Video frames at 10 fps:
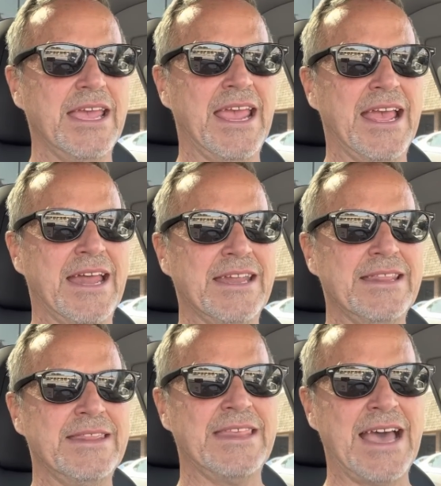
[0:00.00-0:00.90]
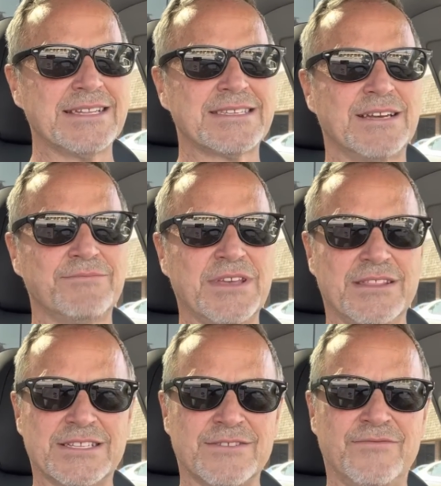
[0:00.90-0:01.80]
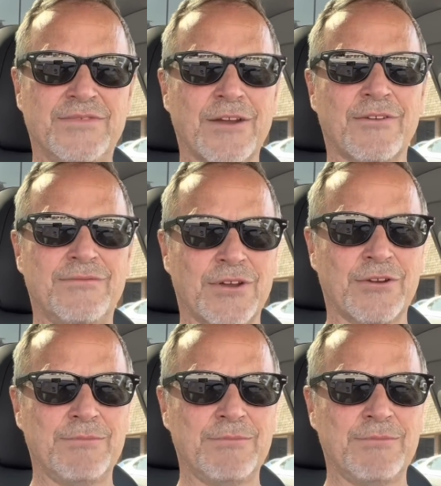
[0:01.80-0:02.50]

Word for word: And that's something that's a very, very